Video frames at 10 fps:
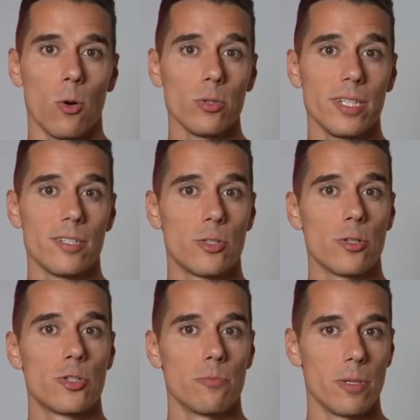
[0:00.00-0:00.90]
All these
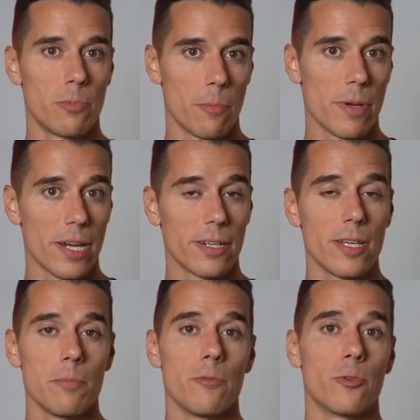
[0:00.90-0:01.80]
joints should be prepared
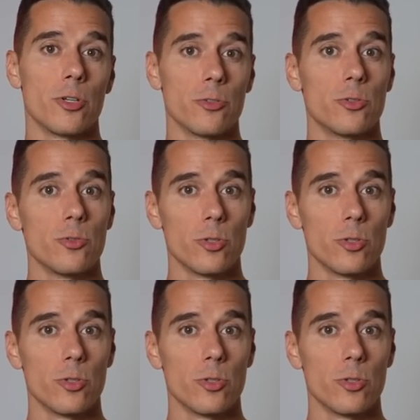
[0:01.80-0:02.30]
before you do